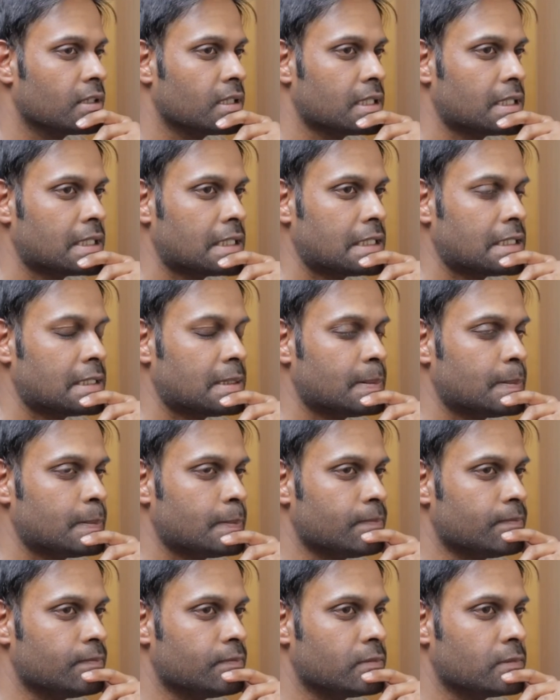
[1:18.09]

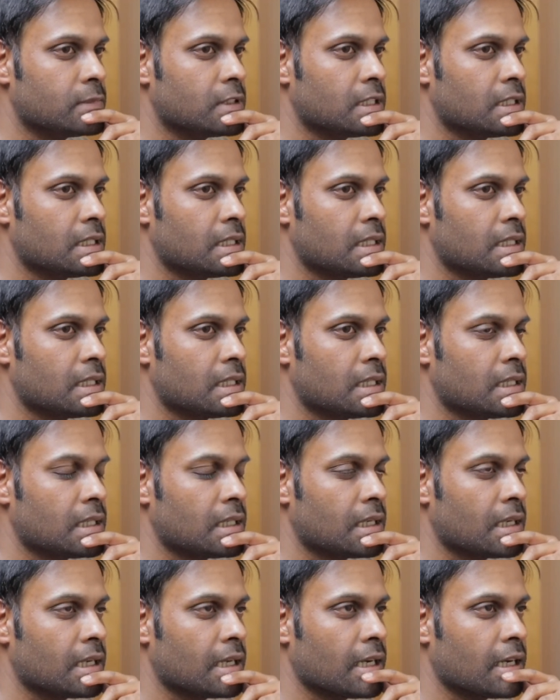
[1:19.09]

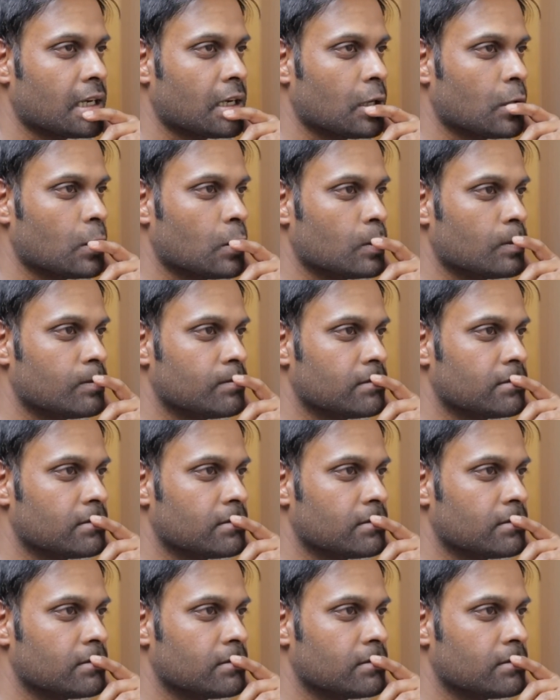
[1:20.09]
Now